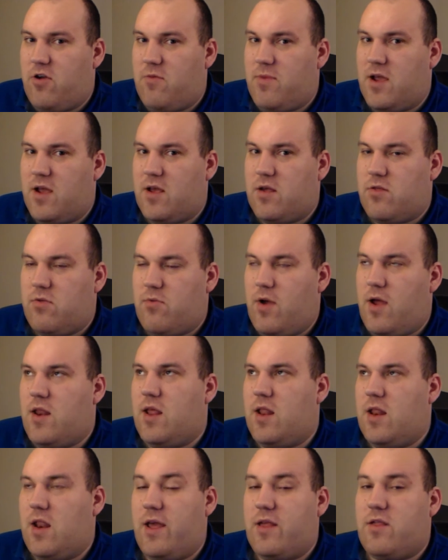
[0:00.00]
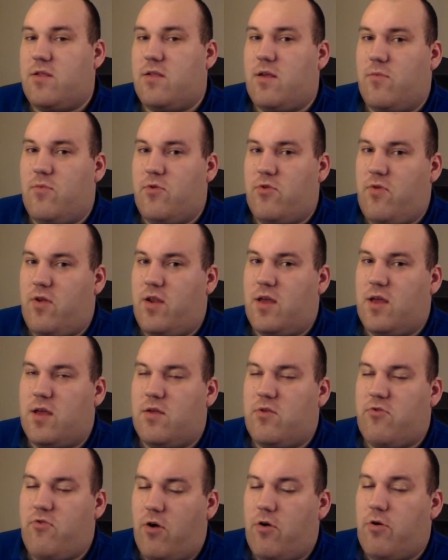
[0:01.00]
far your biggest threat, unless someone's
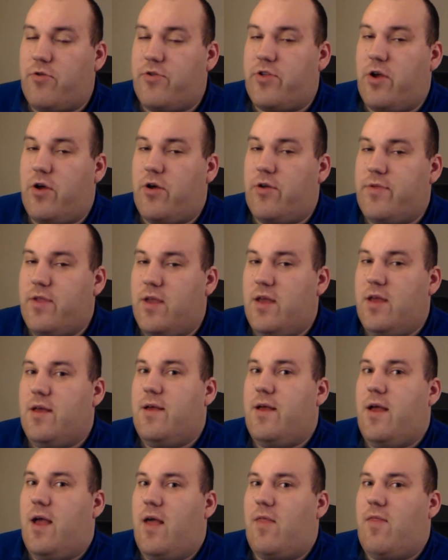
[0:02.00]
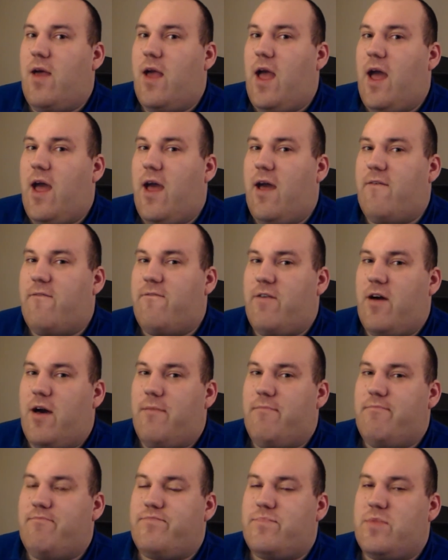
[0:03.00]
running Stronghold Assault and they have
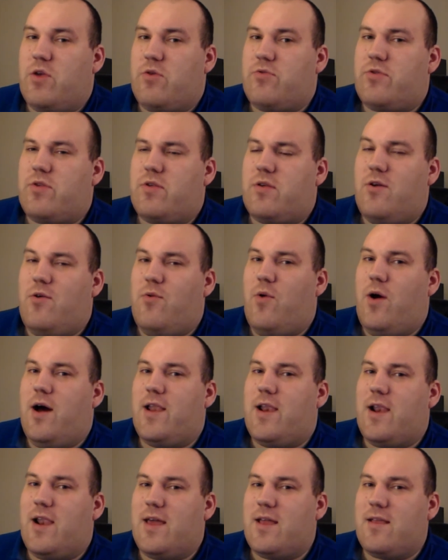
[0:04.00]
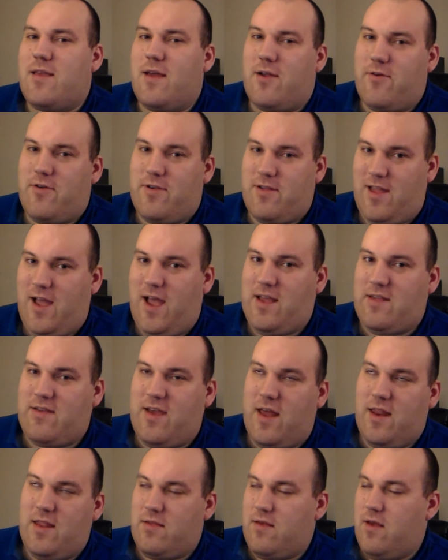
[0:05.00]
those quad-linked Icarus las
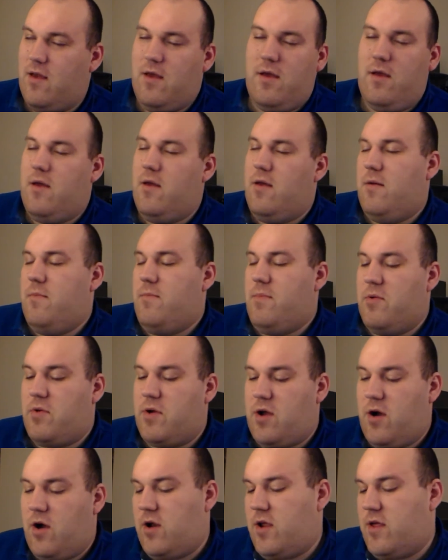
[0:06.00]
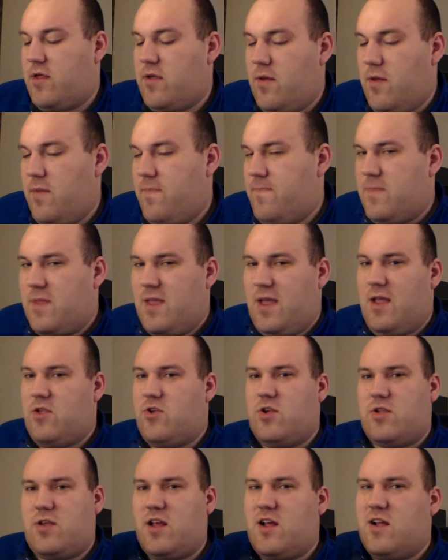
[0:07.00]
cannons. But regardless,
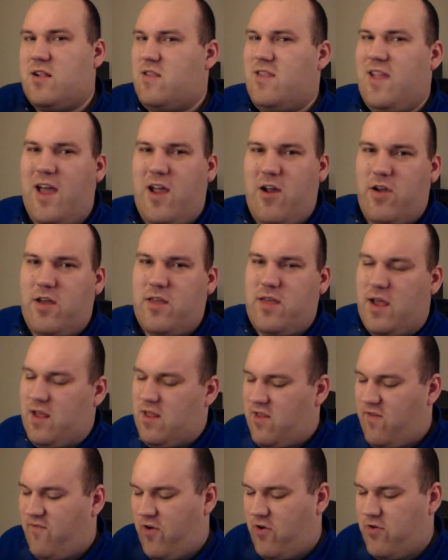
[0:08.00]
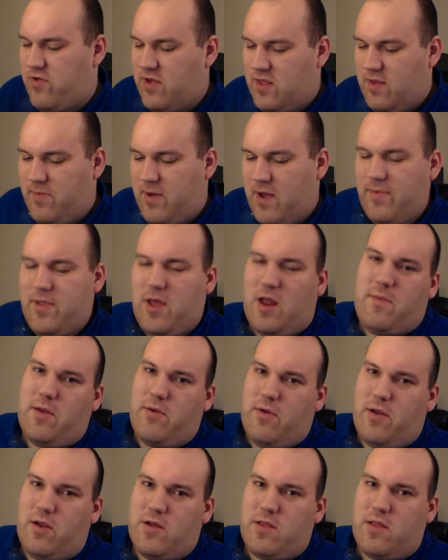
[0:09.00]
it's just a glaring thing. It's the first thing that popped out at
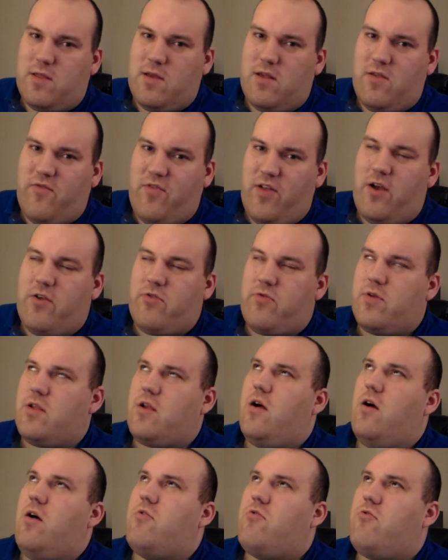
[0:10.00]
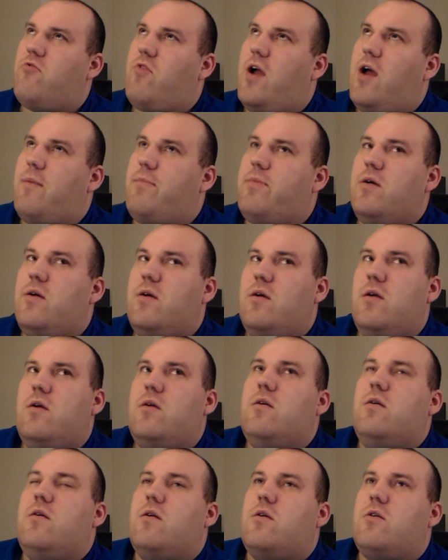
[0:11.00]
me when I looked at these flyers was, oh crap,
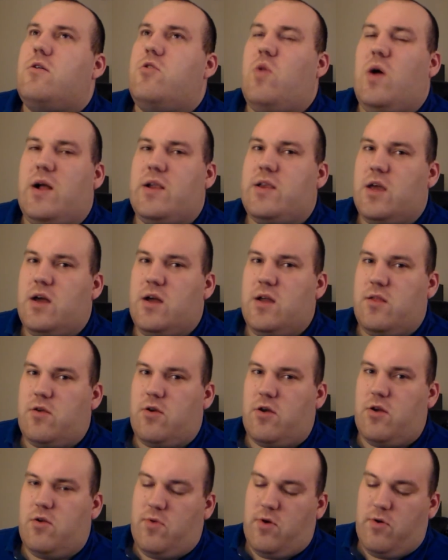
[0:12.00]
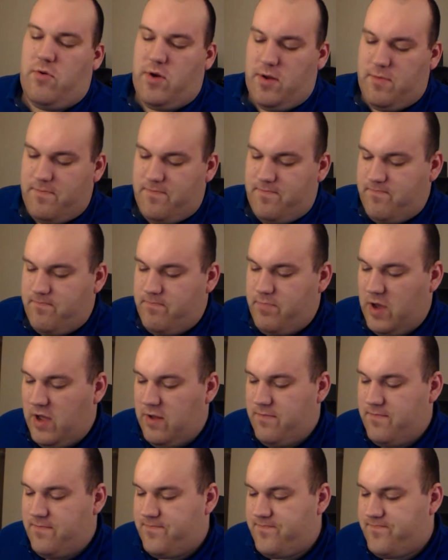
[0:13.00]
quad guns are going to ruin them.
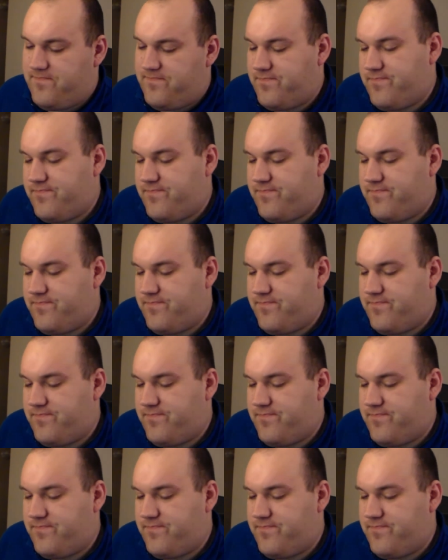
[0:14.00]
But